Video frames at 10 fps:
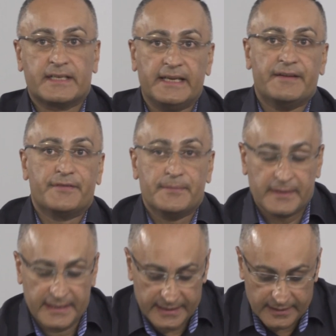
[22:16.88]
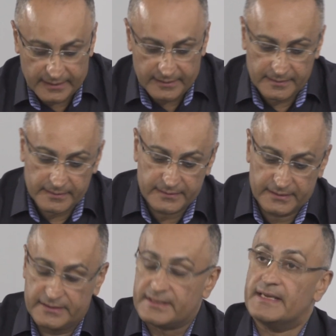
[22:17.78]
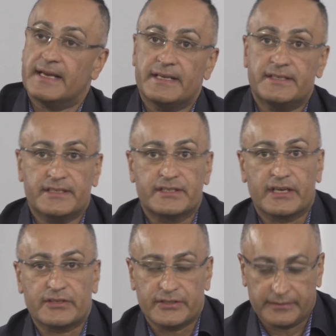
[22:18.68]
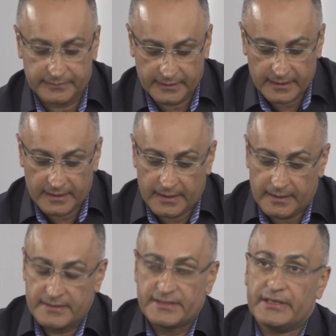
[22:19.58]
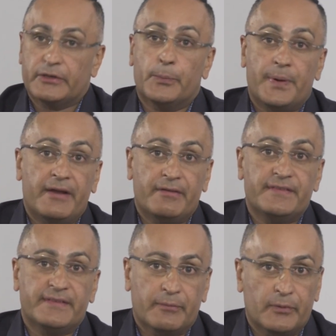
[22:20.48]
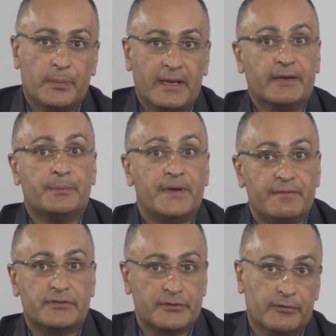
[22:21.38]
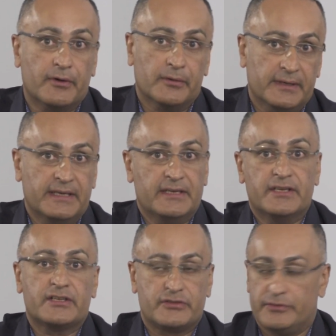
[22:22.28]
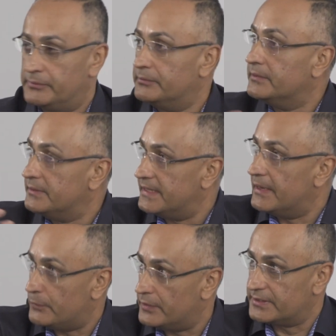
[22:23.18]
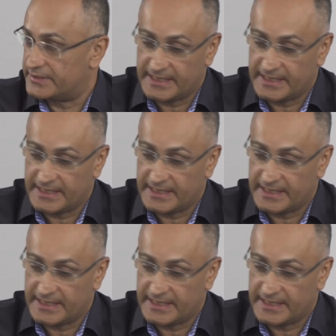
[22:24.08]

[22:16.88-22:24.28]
clear from today's discussion, single pair Ethernet will play a pivotal role in industrial networks